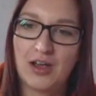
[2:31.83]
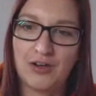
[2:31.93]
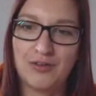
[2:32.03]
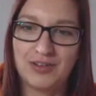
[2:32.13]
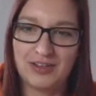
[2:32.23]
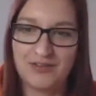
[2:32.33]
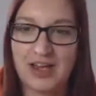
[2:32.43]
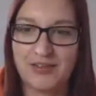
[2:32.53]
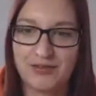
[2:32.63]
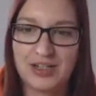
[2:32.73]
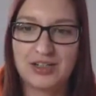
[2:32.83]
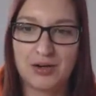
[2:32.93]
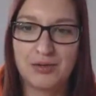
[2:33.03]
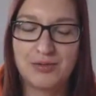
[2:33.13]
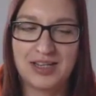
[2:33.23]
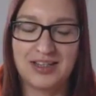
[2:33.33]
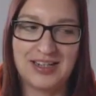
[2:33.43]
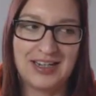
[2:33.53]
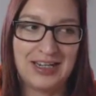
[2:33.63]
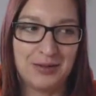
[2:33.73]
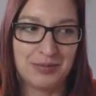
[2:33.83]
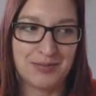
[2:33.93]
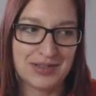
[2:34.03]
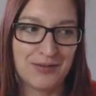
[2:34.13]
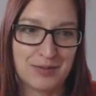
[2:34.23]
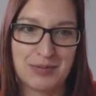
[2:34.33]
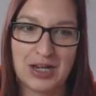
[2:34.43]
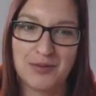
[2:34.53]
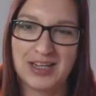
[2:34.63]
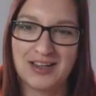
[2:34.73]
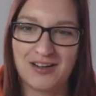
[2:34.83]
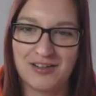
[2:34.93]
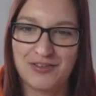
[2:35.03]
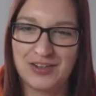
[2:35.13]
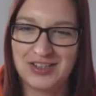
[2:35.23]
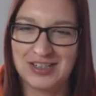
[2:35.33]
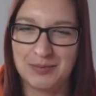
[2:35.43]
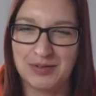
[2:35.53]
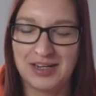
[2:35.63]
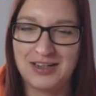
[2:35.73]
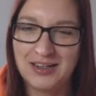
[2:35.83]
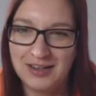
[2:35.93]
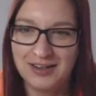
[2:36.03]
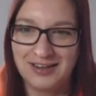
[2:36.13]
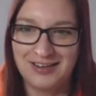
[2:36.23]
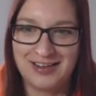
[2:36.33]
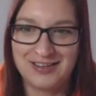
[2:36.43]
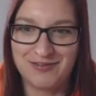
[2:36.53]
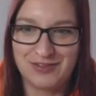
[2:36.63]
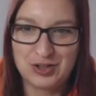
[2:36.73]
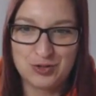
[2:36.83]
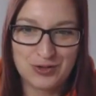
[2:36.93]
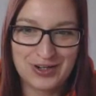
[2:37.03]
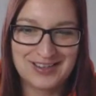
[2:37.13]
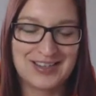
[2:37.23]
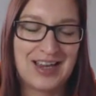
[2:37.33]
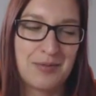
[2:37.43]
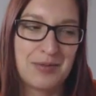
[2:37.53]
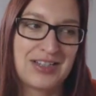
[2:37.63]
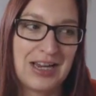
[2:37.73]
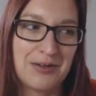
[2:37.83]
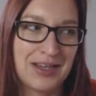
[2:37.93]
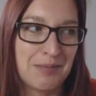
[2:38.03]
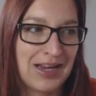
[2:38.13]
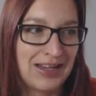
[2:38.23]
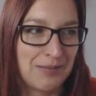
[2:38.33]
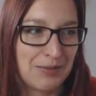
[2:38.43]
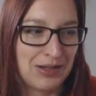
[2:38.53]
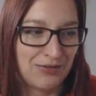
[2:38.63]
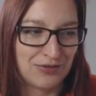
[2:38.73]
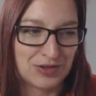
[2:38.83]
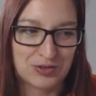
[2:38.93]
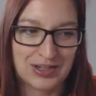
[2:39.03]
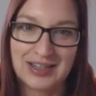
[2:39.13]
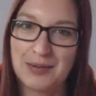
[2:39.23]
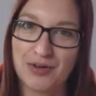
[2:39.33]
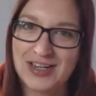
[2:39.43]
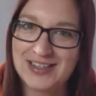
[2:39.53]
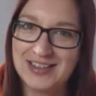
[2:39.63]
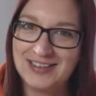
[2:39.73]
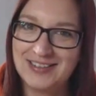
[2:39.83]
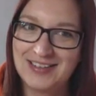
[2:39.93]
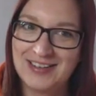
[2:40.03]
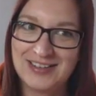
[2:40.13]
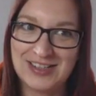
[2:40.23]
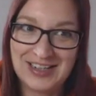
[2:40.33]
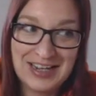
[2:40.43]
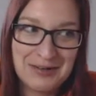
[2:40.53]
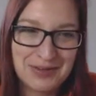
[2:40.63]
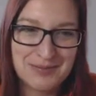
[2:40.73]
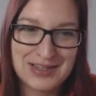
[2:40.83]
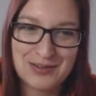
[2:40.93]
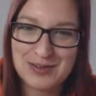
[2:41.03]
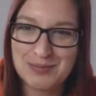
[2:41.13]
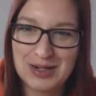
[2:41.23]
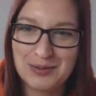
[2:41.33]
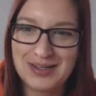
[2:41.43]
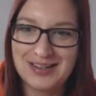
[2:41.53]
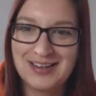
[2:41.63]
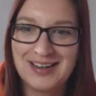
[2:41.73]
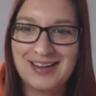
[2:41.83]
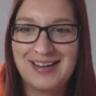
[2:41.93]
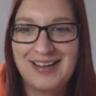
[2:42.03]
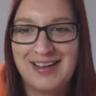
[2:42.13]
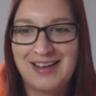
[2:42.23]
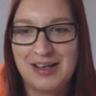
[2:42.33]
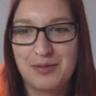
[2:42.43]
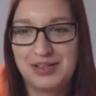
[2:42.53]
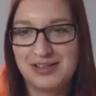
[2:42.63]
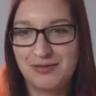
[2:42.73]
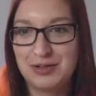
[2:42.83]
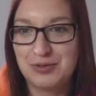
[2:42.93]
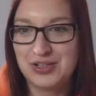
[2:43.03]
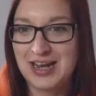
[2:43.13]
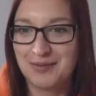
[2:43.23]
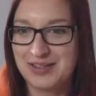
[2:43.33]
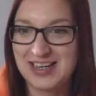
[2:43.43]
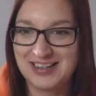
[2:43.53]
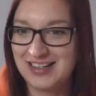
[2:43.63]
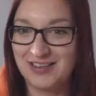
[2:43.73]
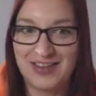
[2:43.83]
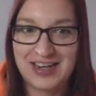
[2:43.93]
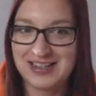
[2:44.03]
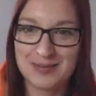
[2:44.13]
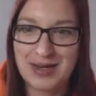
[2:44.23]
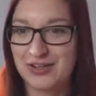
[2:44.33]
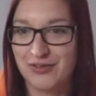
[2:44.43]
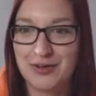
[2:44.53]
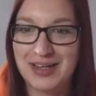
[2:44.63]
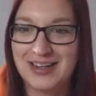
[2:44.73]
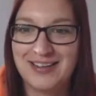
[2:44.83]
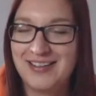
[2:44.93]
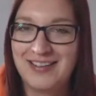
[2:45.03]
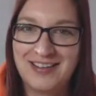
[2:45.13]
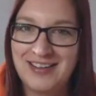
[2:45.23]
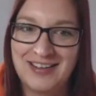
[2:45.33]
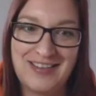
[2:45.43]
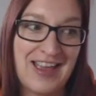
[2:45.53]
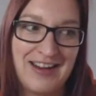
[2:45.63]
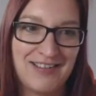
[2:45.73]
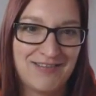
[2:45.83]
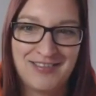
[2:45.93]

over the V A T threshold, and then they keep themselves below it artificially, but like they restrict how much sales they make, they maybe even restrict their pricing to keep themselves below it, which is a real shame, because actually if they can smash through it, then